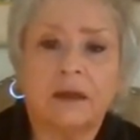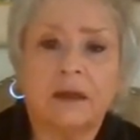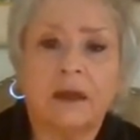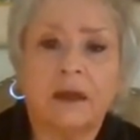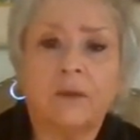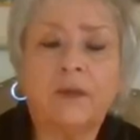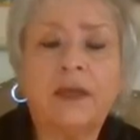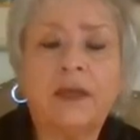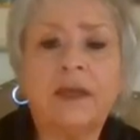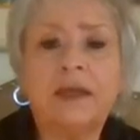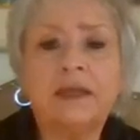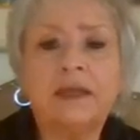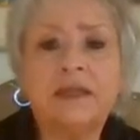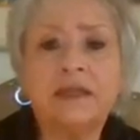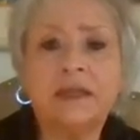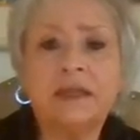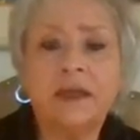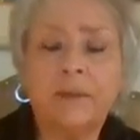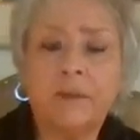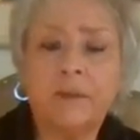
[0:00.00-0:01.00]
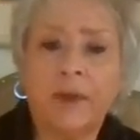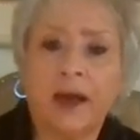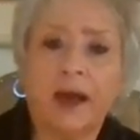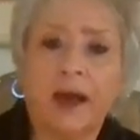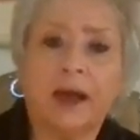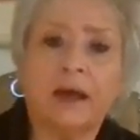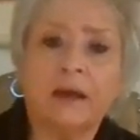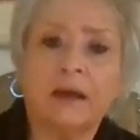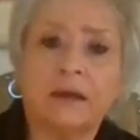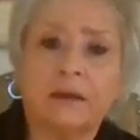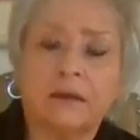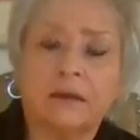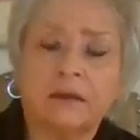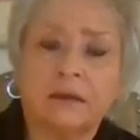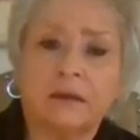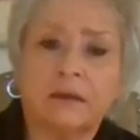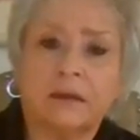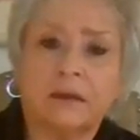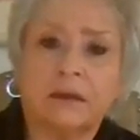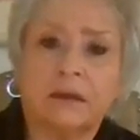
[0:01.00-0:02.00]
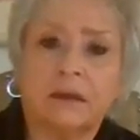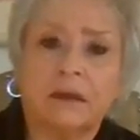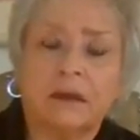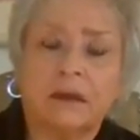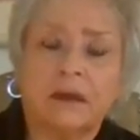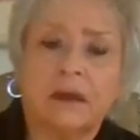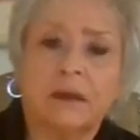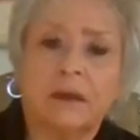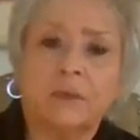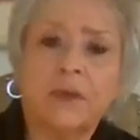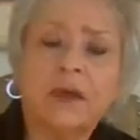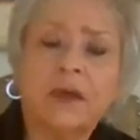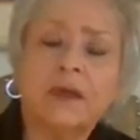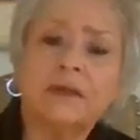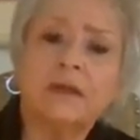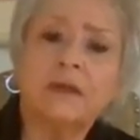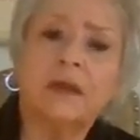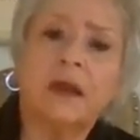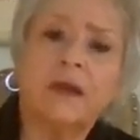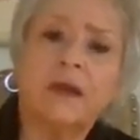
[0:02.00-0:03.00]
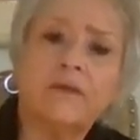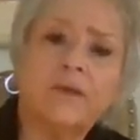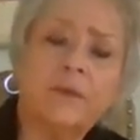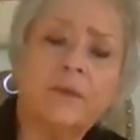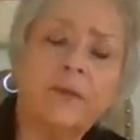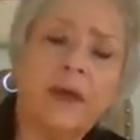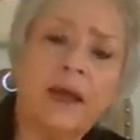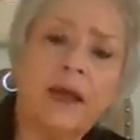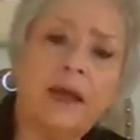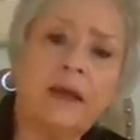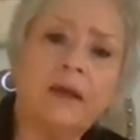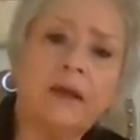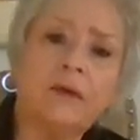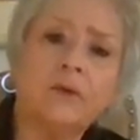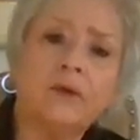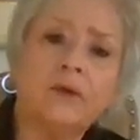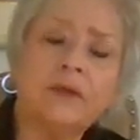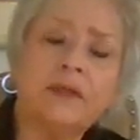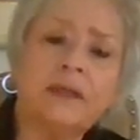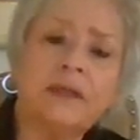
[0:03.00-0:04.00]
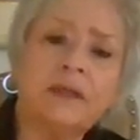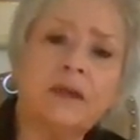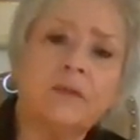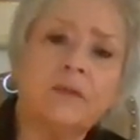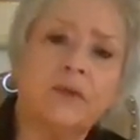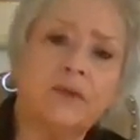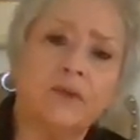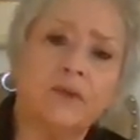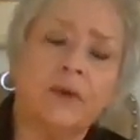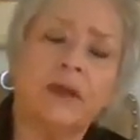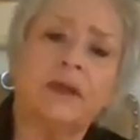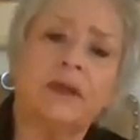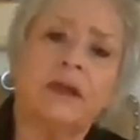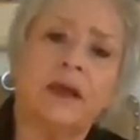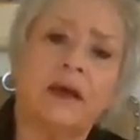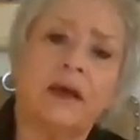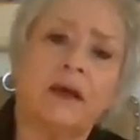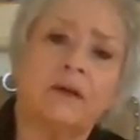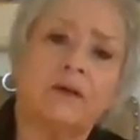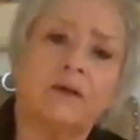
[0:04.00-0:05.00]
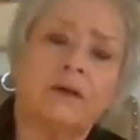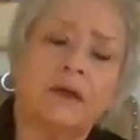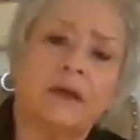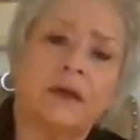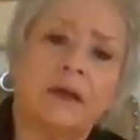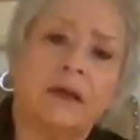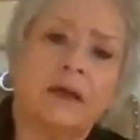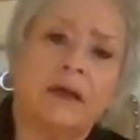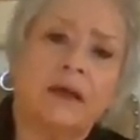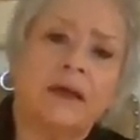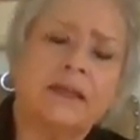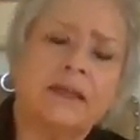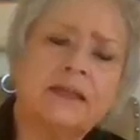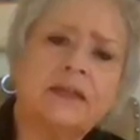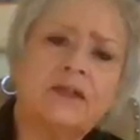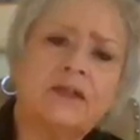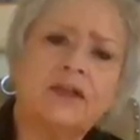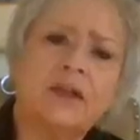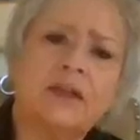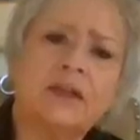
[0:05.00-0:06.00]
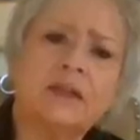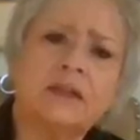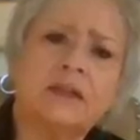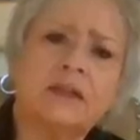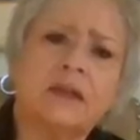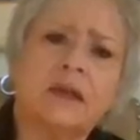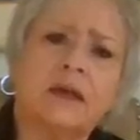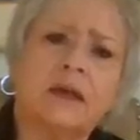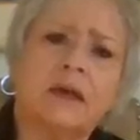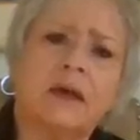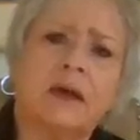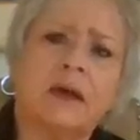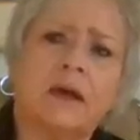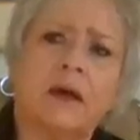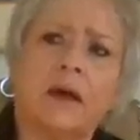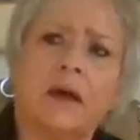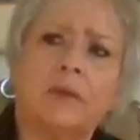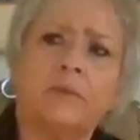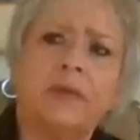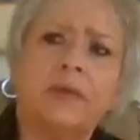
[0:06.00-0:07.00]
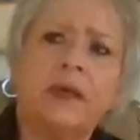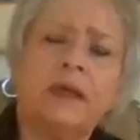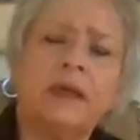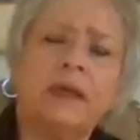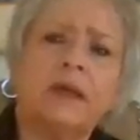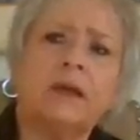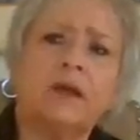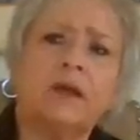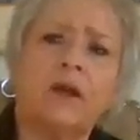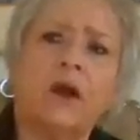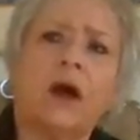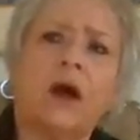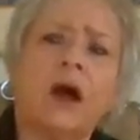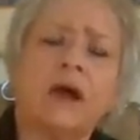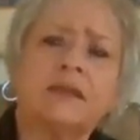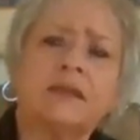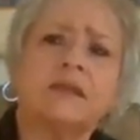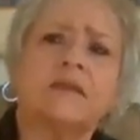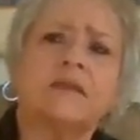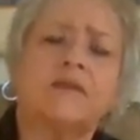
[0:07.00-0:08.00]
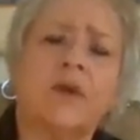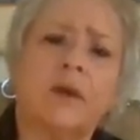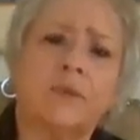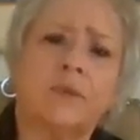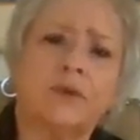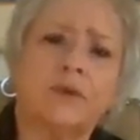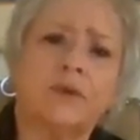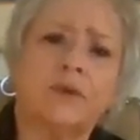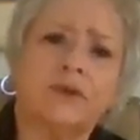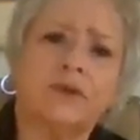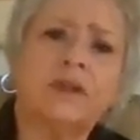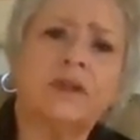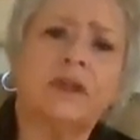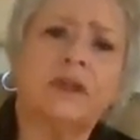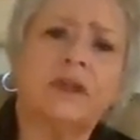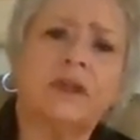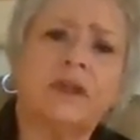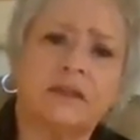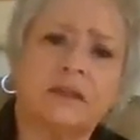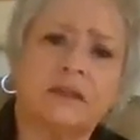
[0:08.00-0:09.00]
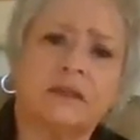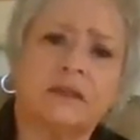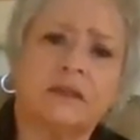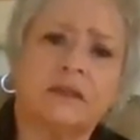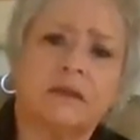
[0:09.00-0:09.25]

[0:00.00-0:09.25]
And we need to step back because a lot of the pain that we're dealing with right now isn't just the immediate loss of opportunities